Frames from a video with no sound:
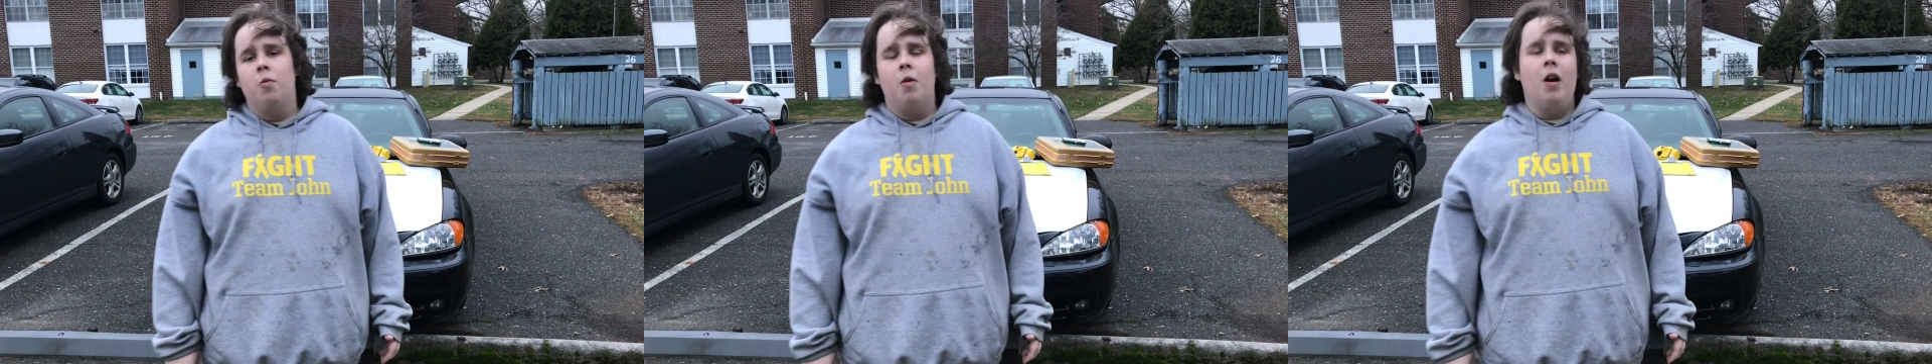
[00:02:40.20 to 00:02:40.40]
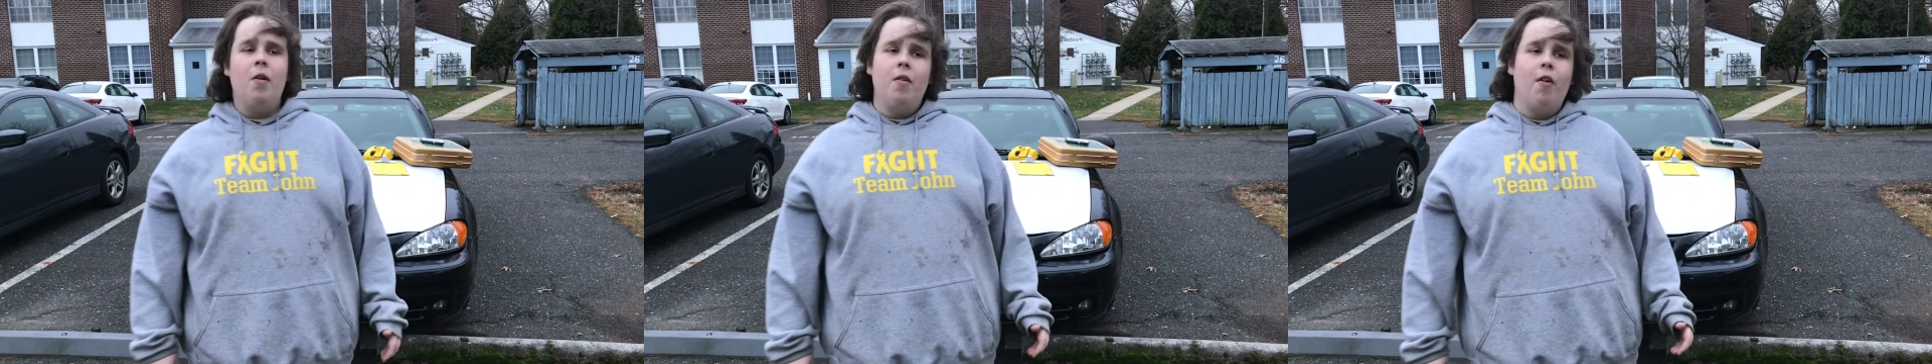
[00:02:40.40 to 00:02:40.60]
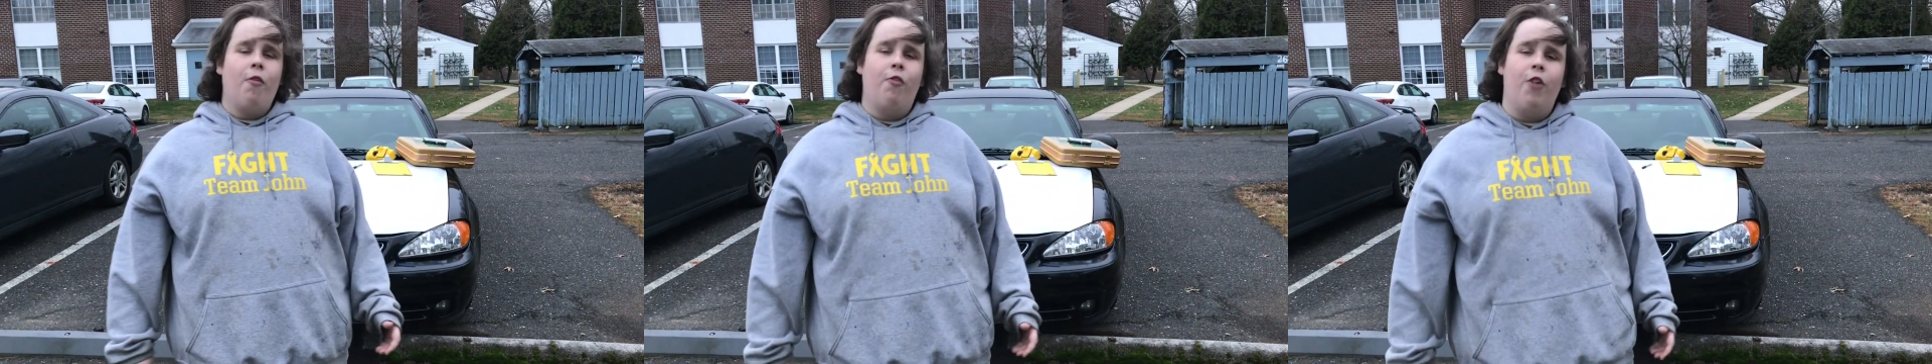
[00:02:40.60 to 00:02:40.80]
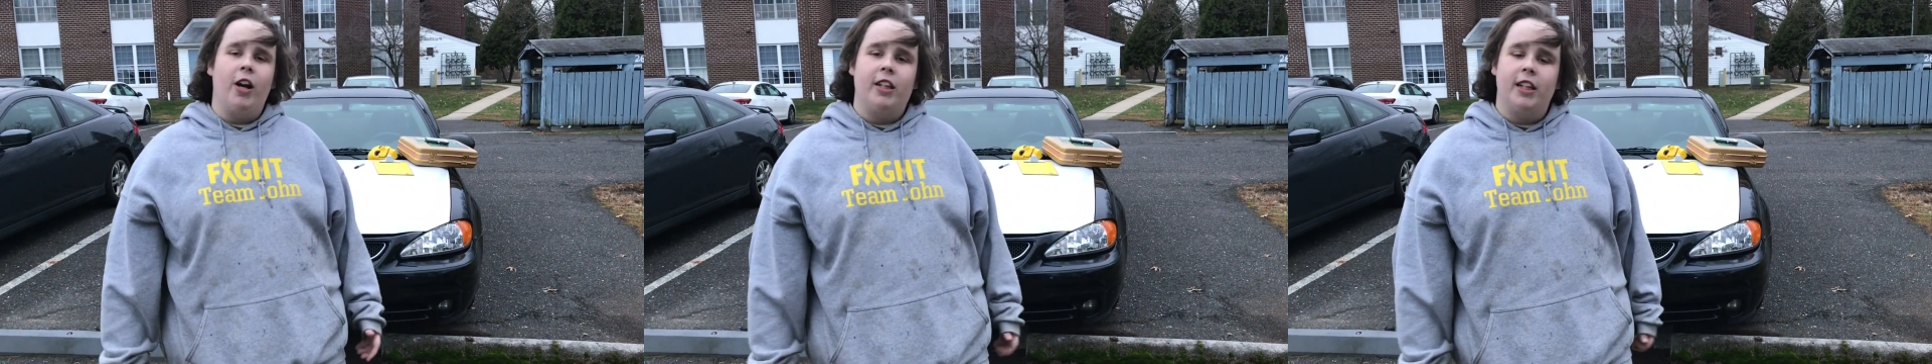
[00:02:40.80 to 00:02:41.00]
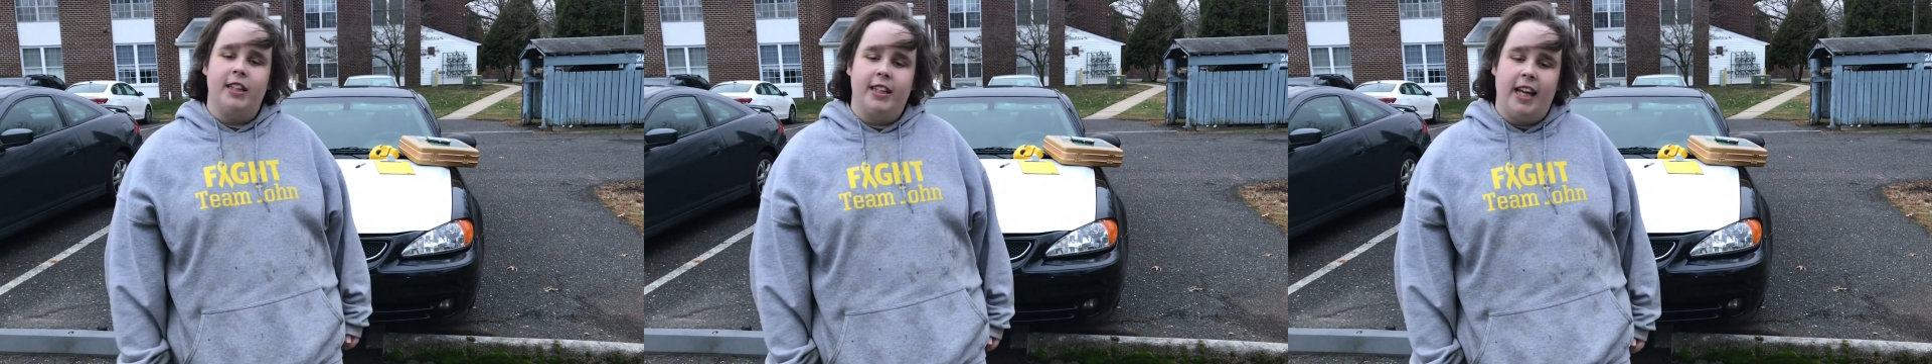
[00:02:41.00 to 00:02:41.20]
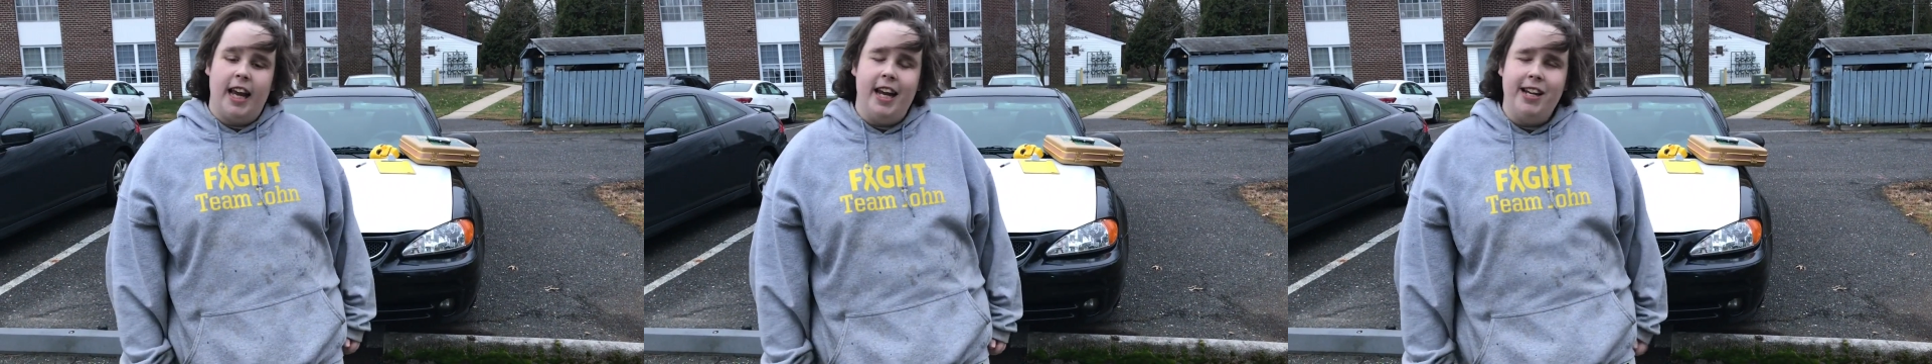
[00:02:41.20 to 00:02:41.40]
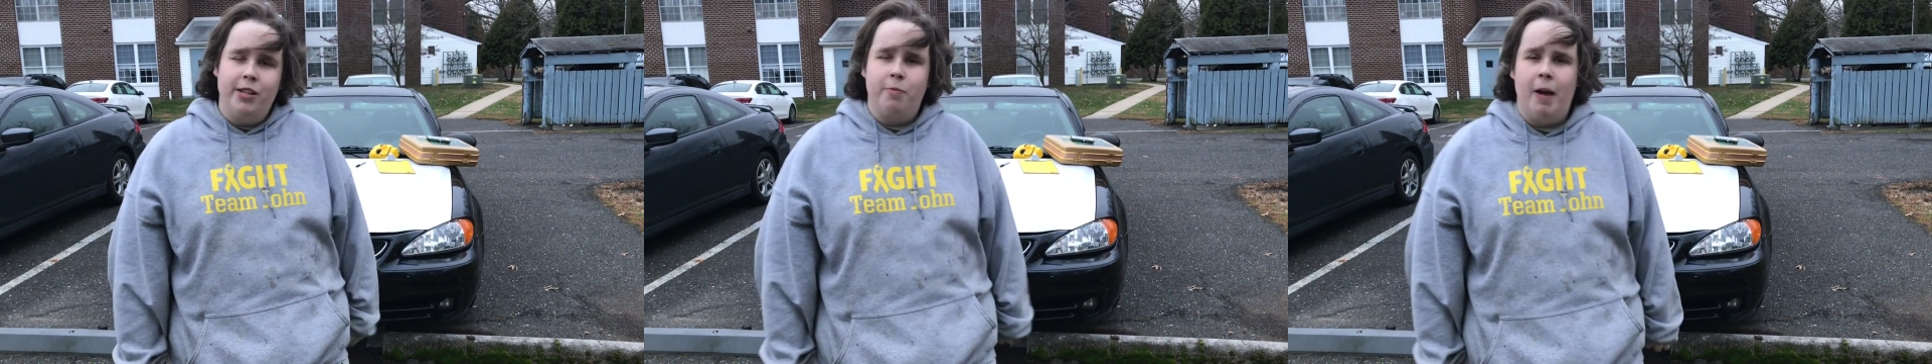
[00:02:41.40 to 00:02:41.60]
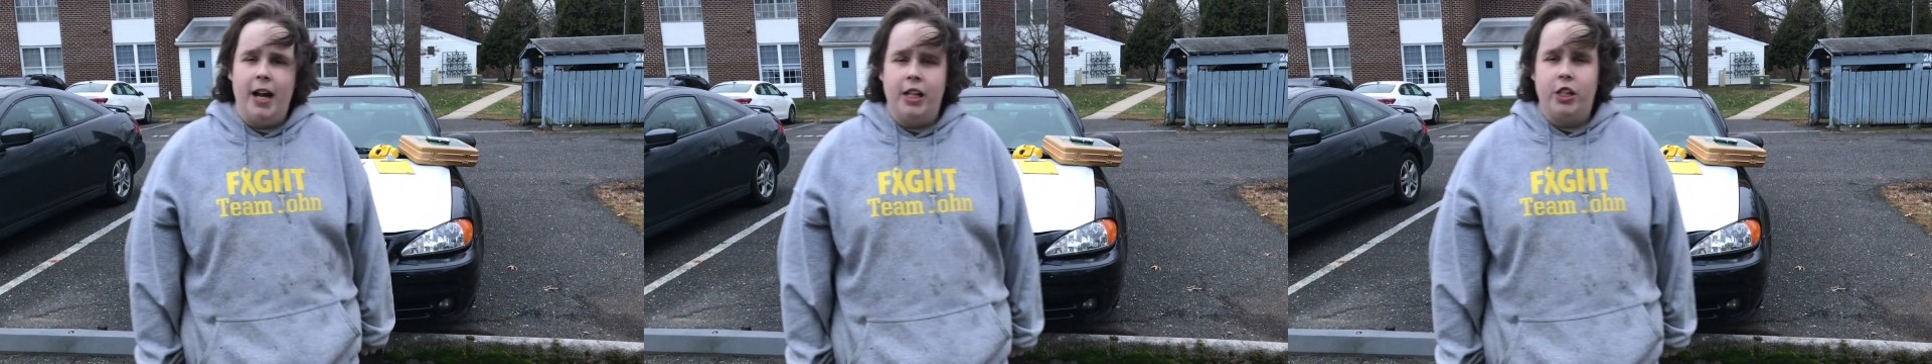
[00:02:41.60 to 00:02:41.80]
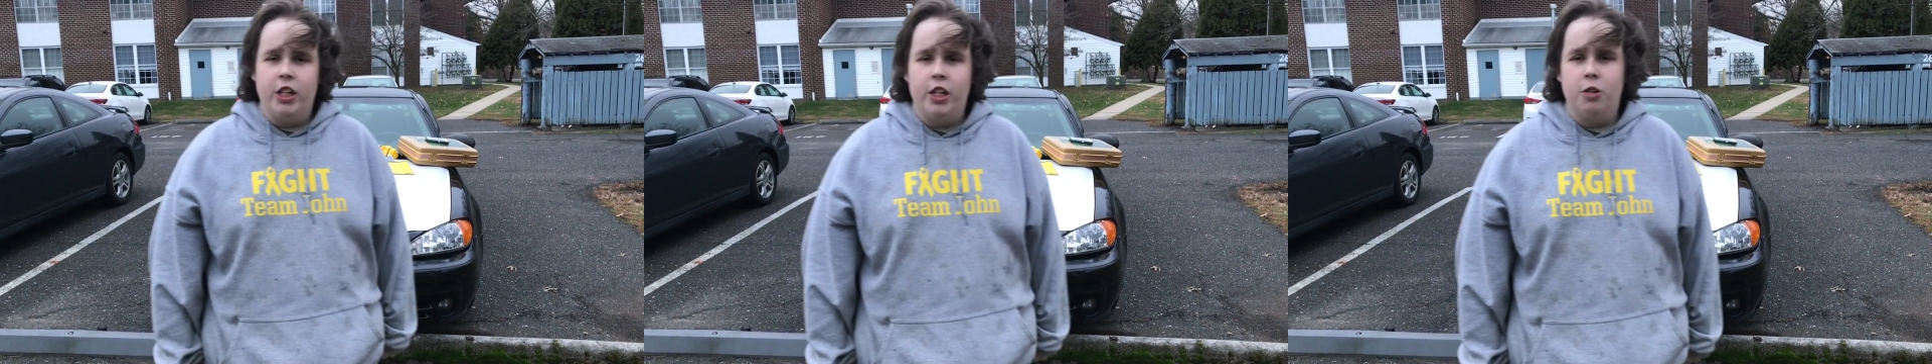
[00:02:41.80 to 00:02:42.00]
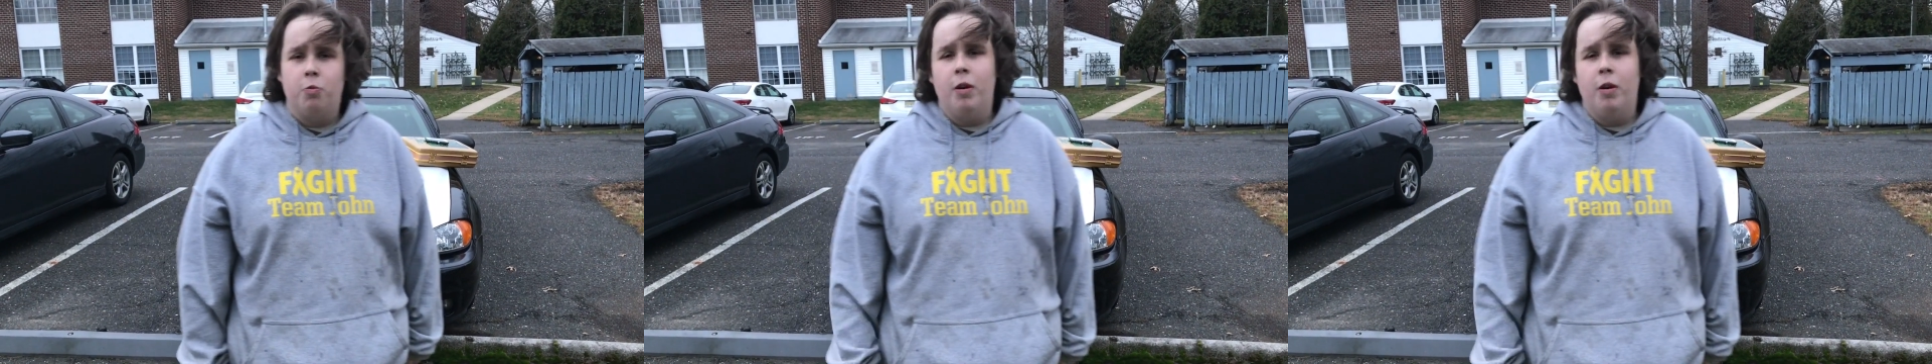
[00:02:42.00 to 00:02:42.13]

Whatever the fuck this cage match is,